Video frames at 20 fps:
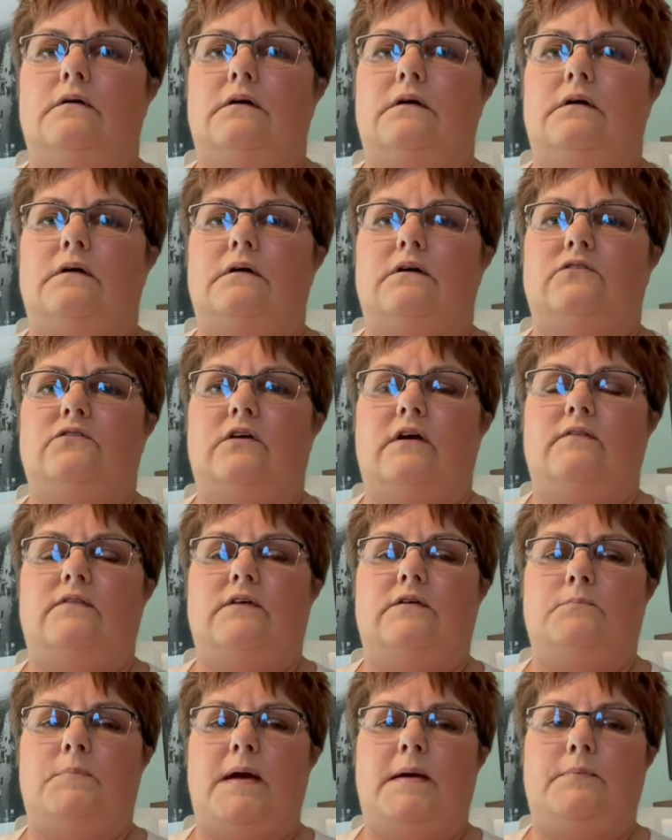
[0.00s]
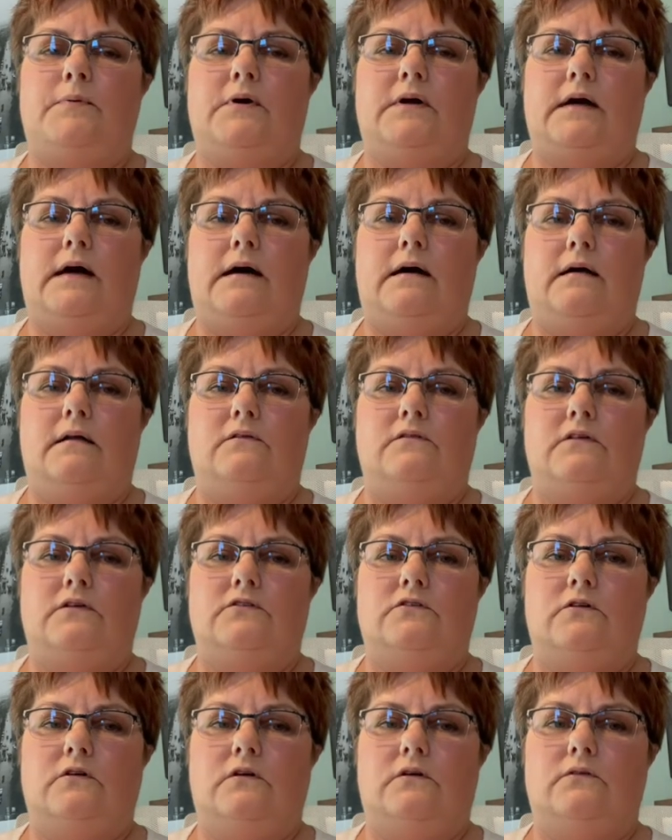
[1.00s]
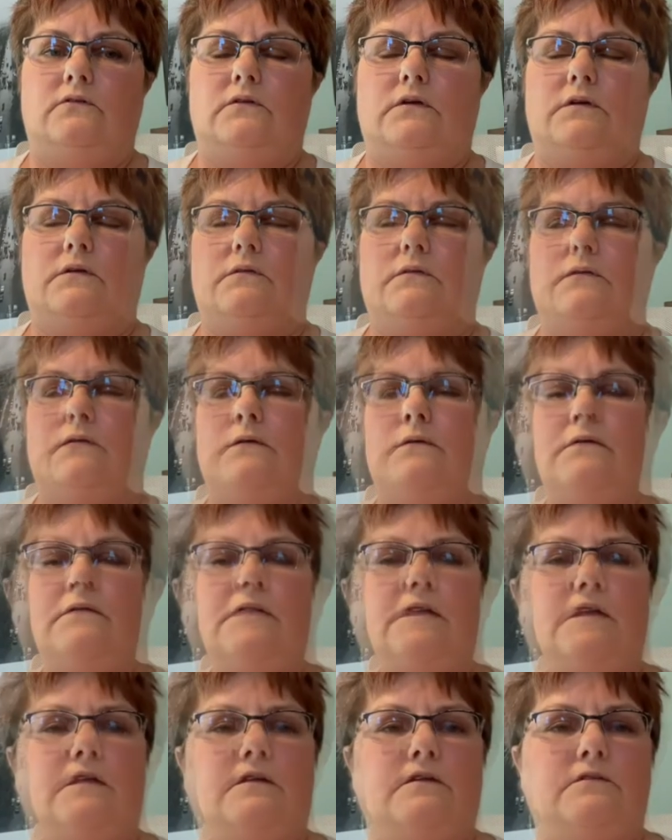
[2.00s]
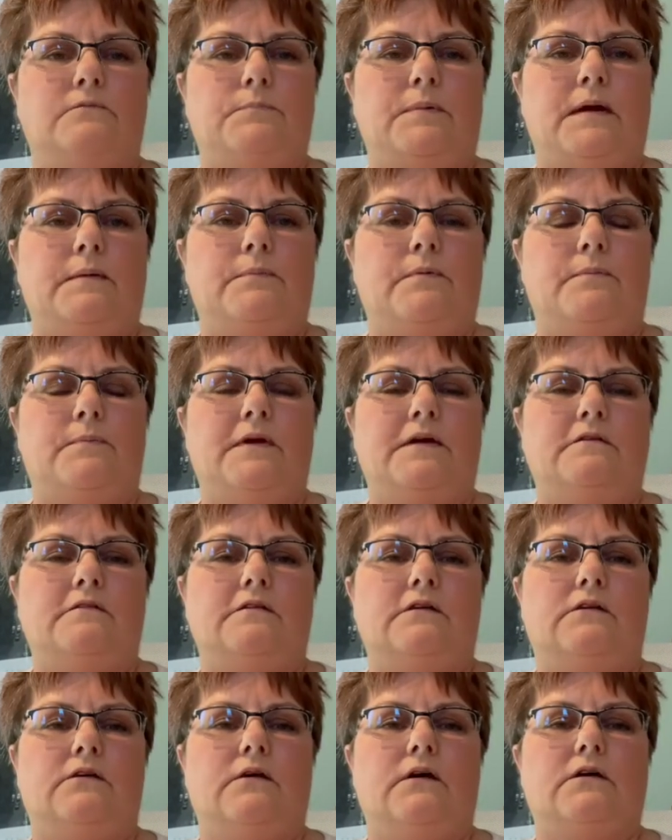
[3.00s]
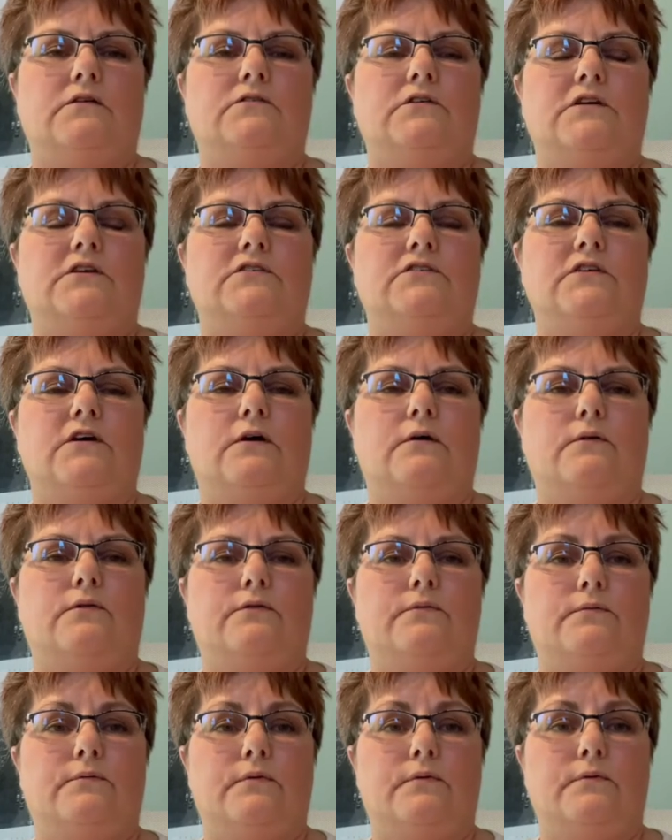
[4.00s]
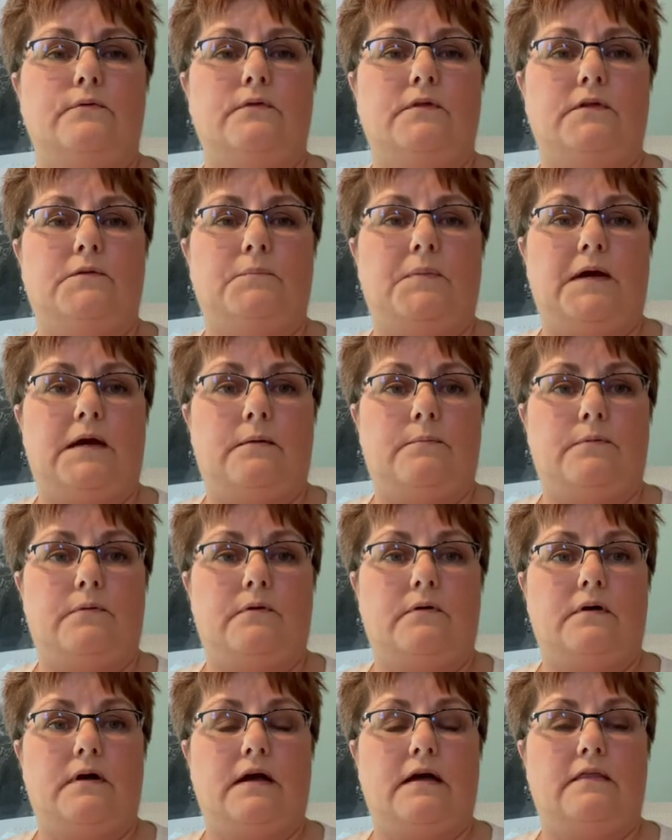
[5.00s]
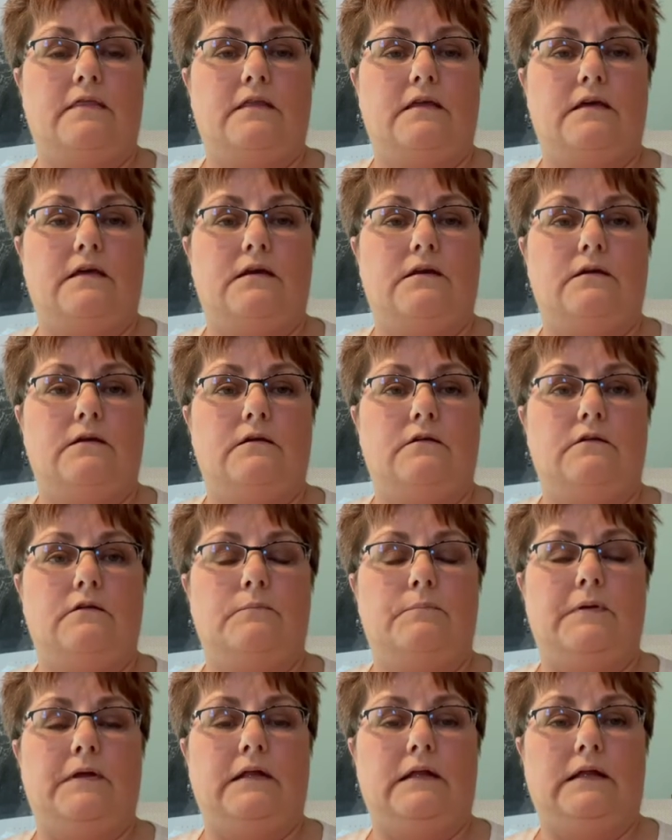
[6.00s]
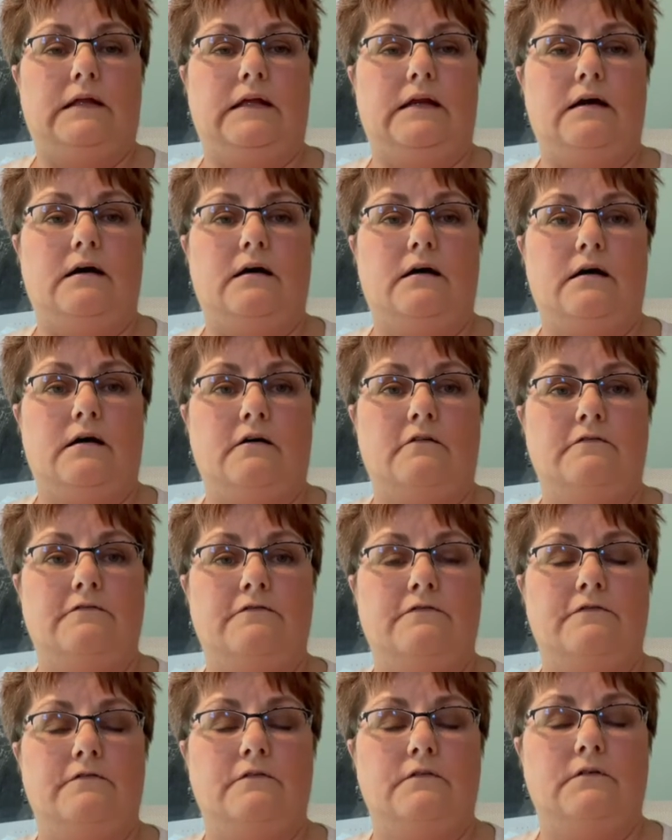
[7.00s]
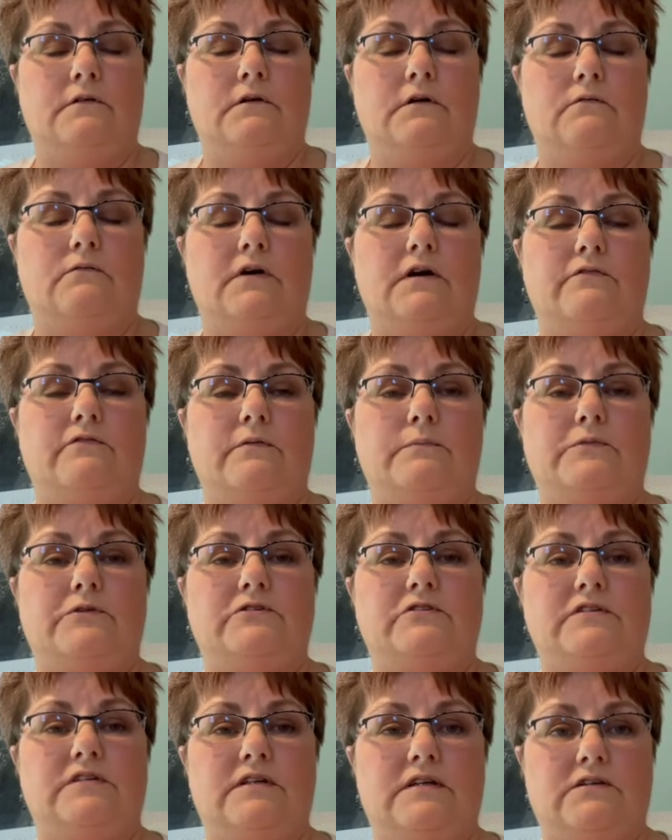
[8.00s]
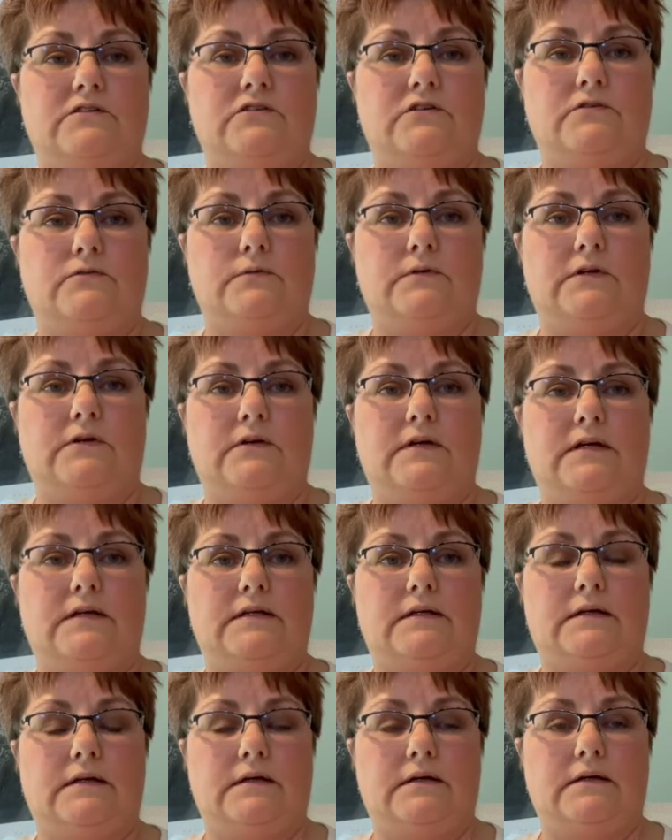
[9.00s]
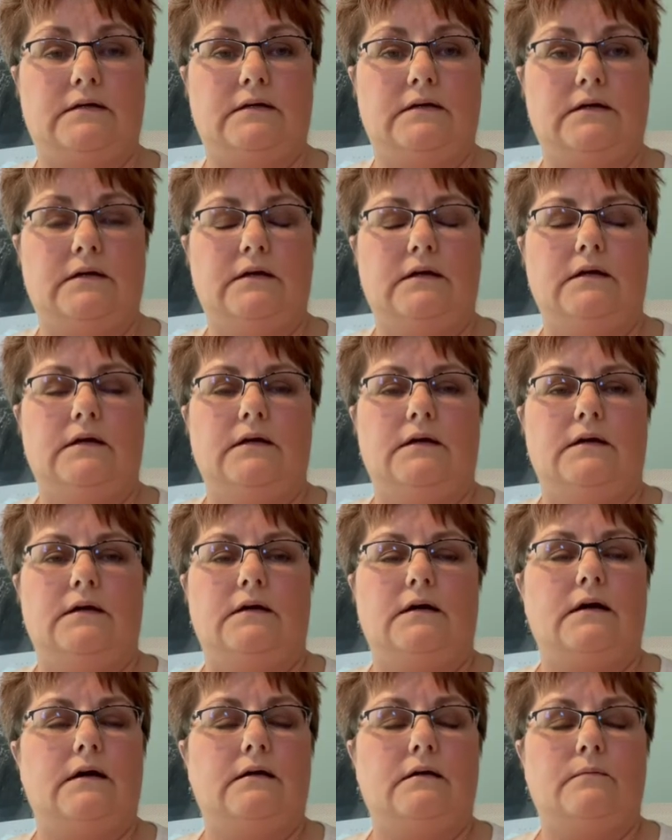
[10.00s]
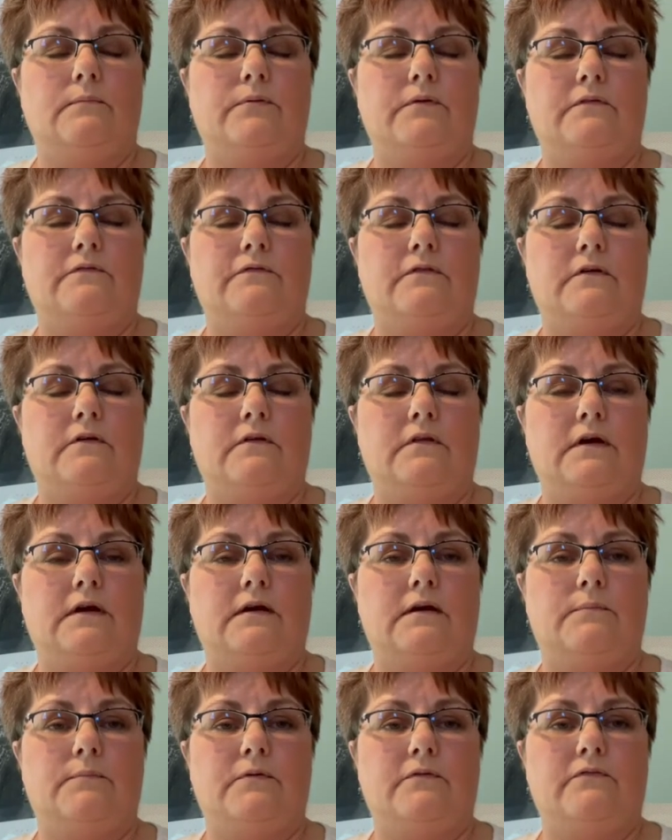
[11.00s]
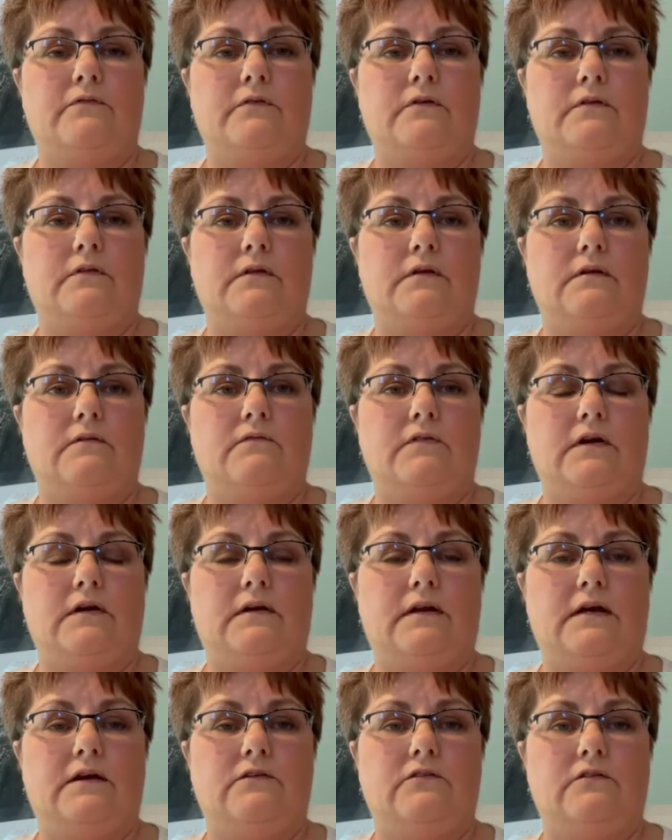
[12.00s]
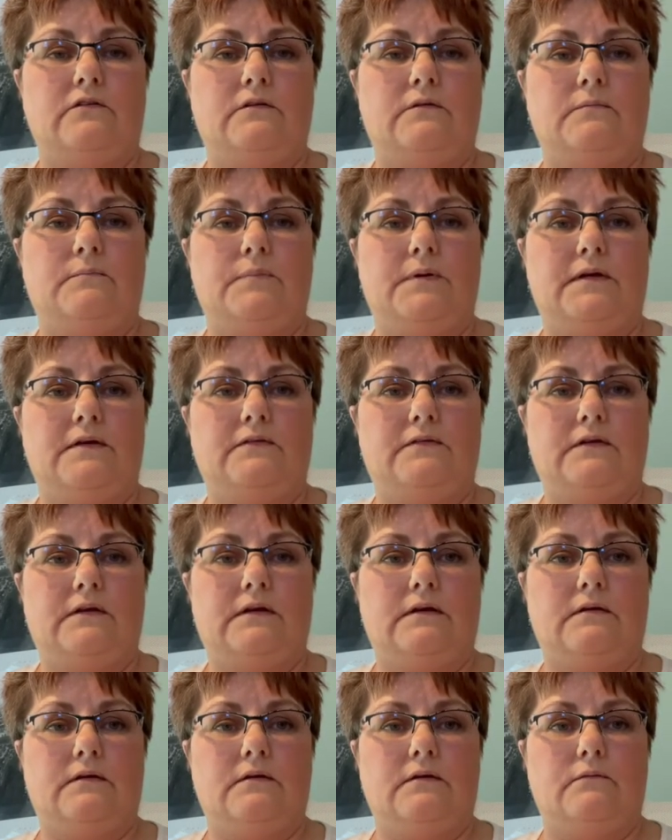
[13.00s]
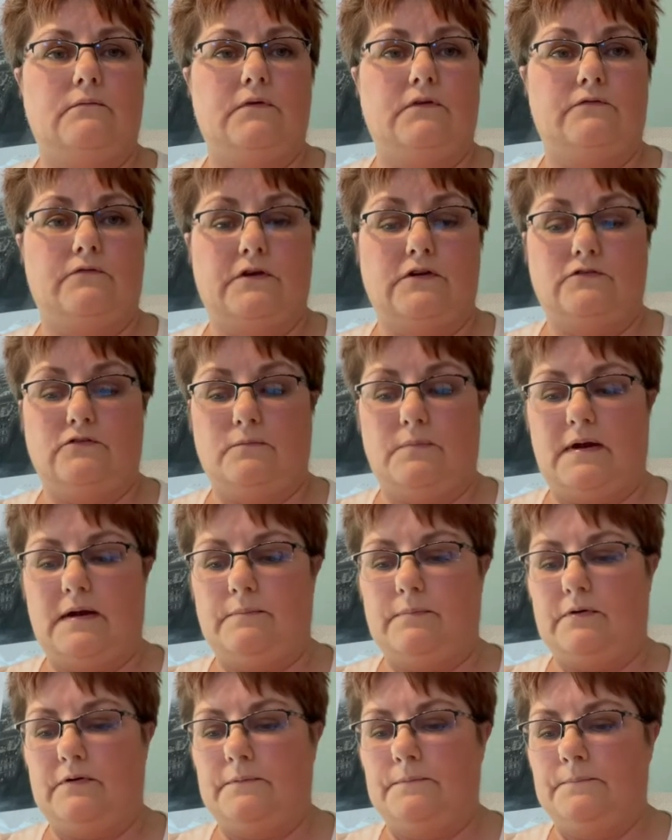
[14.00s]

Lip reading: because you have these paper guides that you're using. With English paper piecing, you actually sew through the paper and then you peel it off away from your stitches when you get done. I don't prefer that. I prefer the foundation piecing with freezer paper.